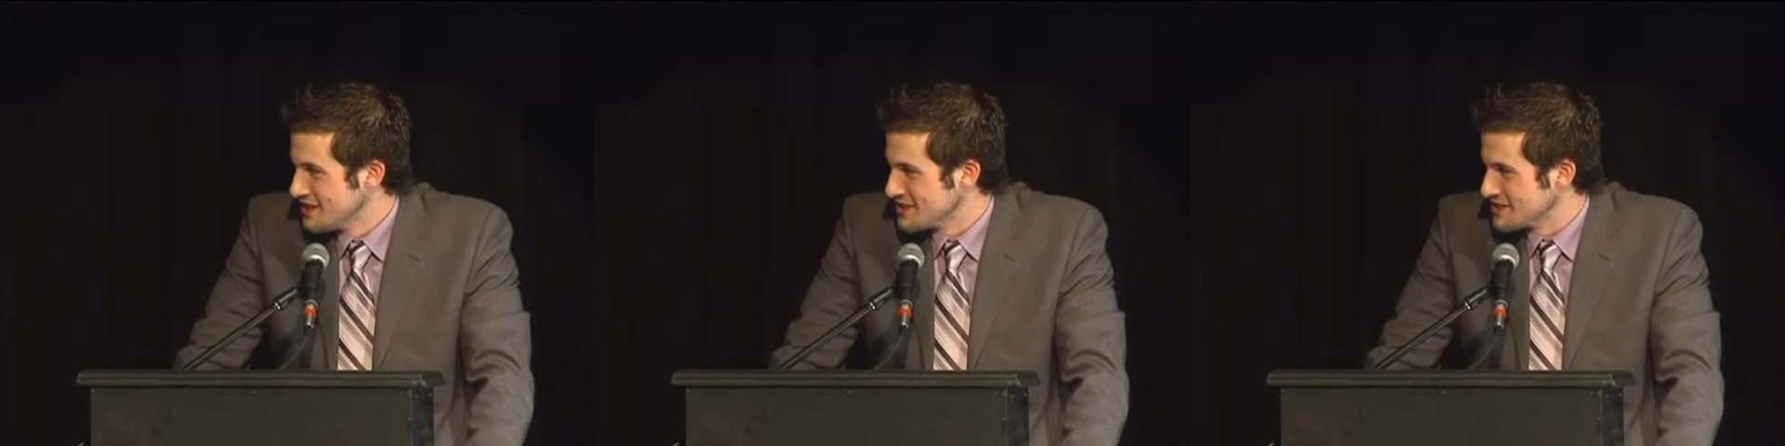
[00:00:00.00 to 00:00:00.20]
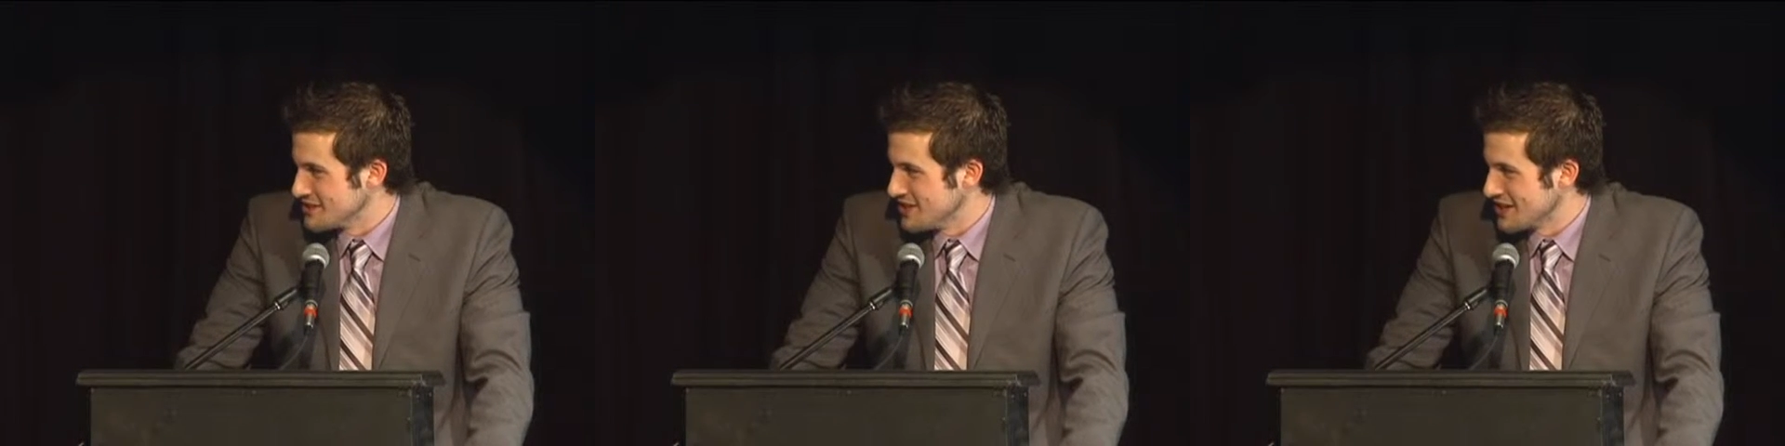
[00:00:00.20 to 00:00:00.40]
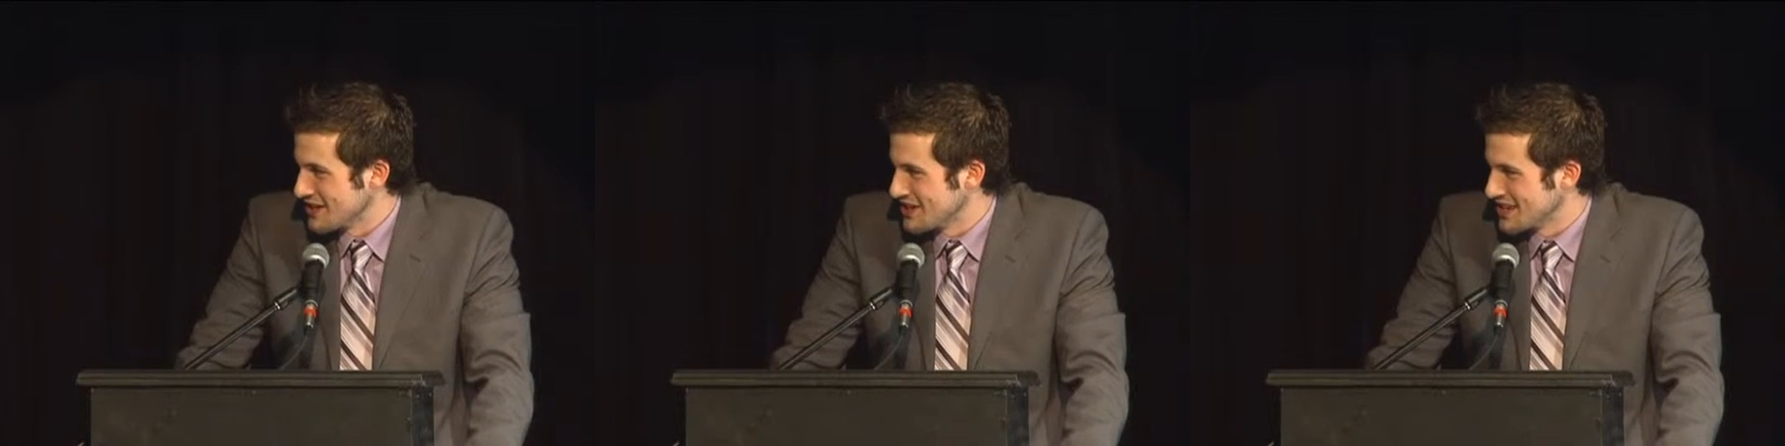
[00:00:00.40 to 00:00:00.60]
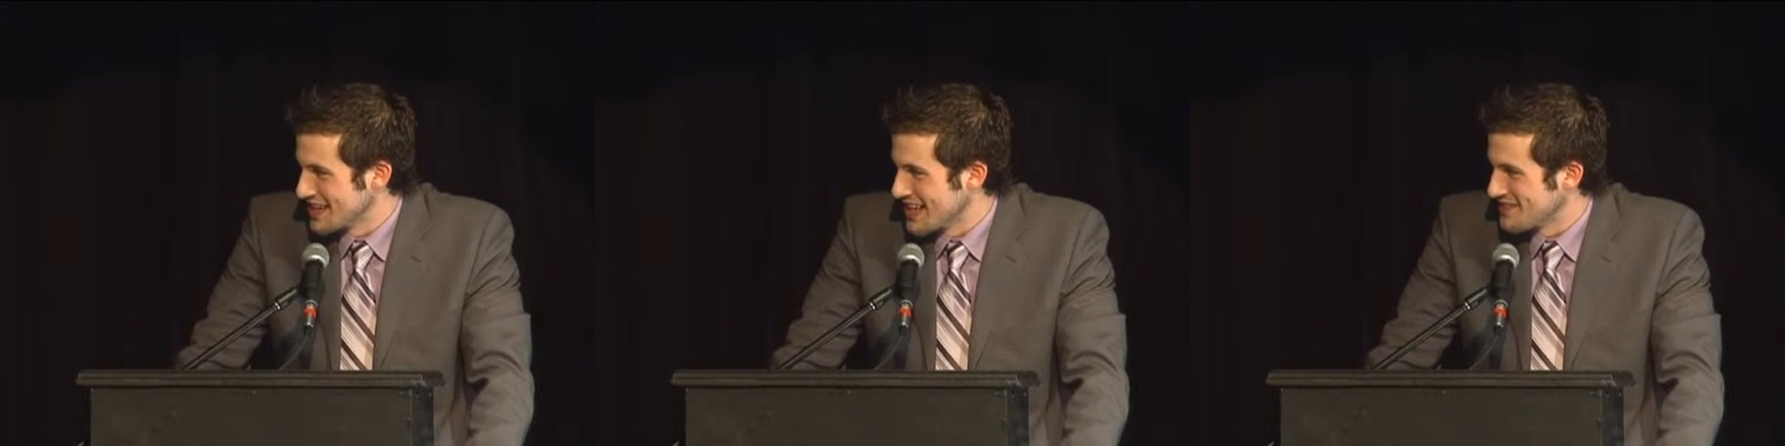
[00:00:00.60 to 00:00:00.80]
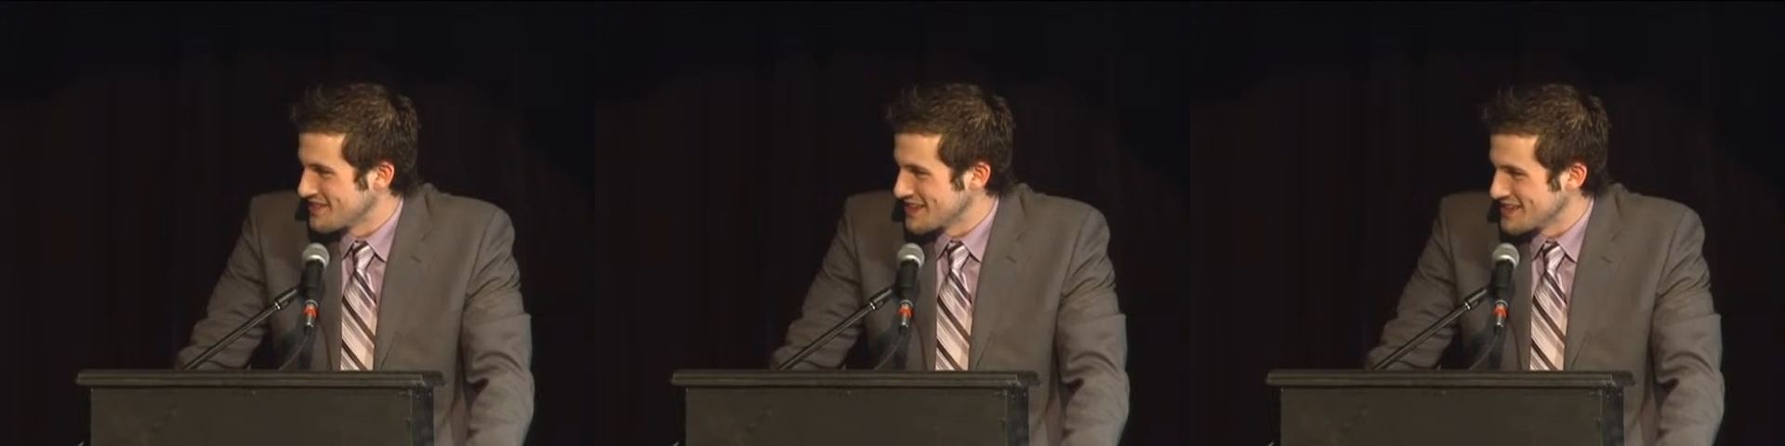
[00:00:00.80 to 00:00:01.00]
So I'm going
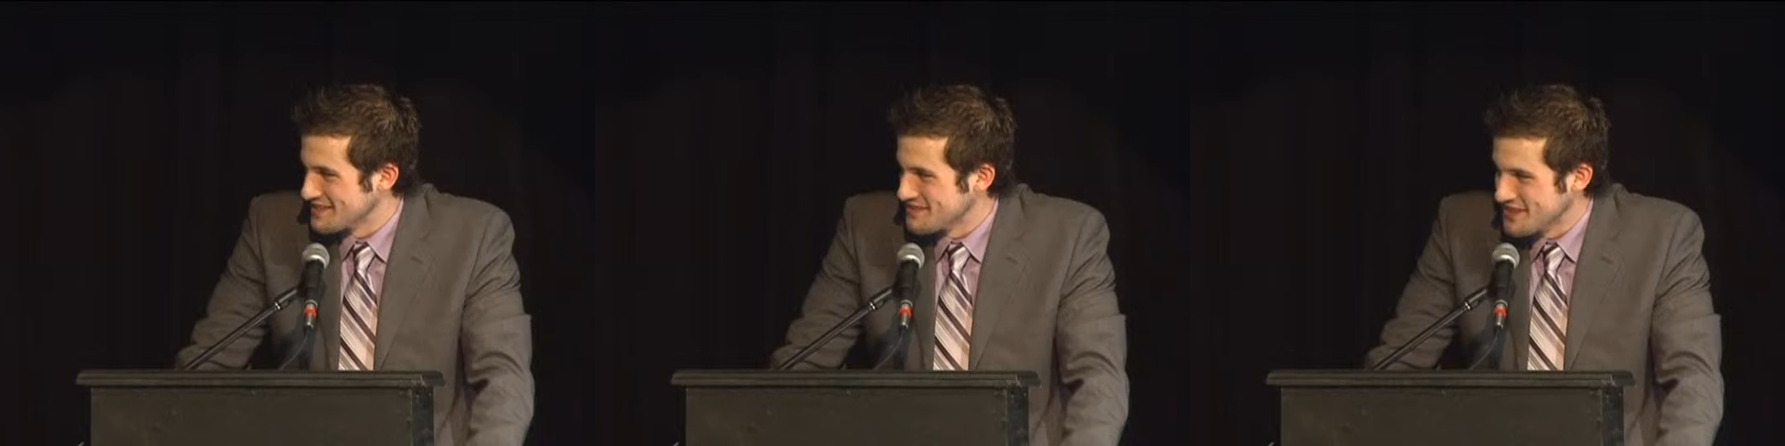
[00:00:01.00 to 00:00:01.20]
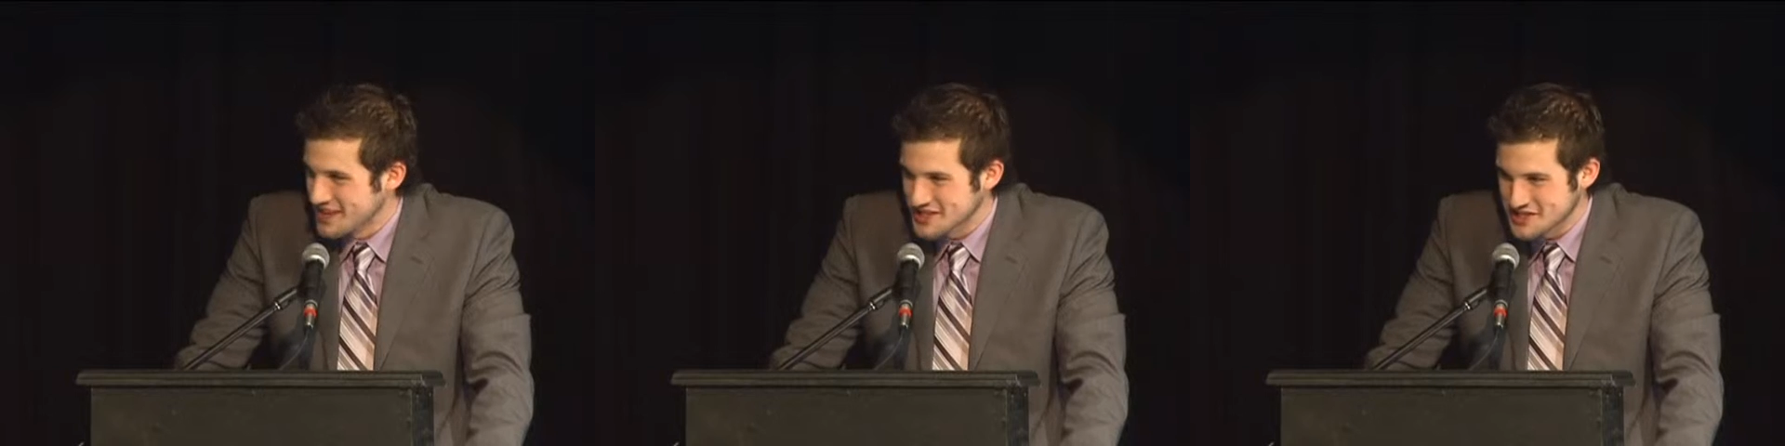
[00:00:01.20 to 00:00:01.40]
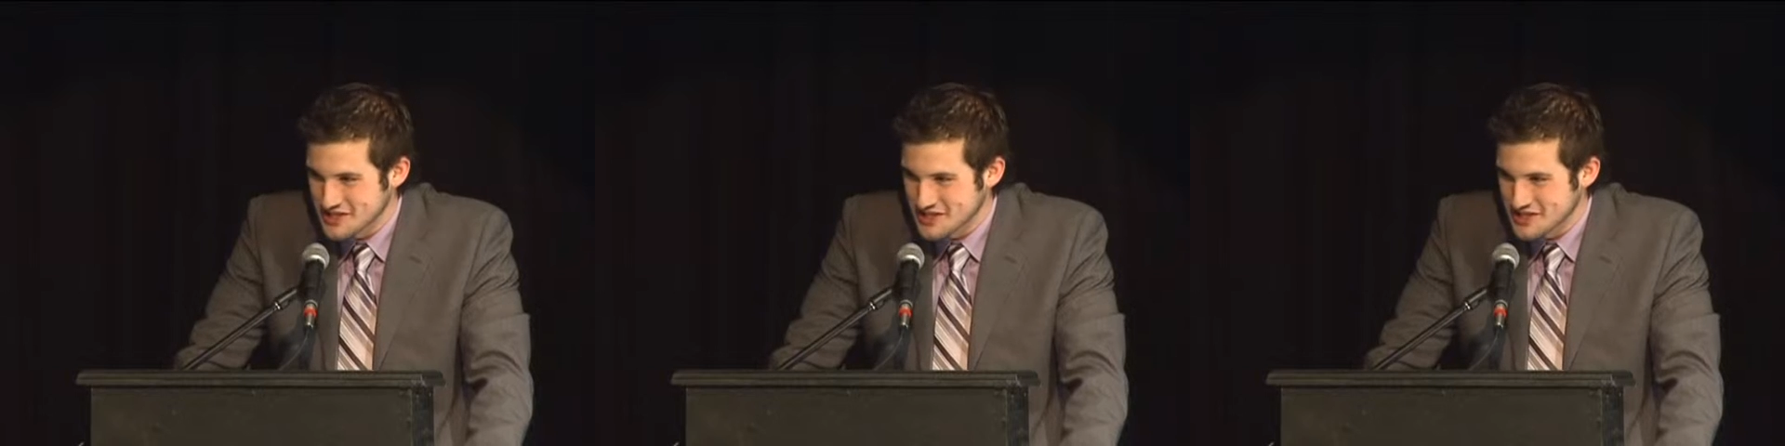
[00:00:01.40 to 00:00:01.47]
to have to give uh,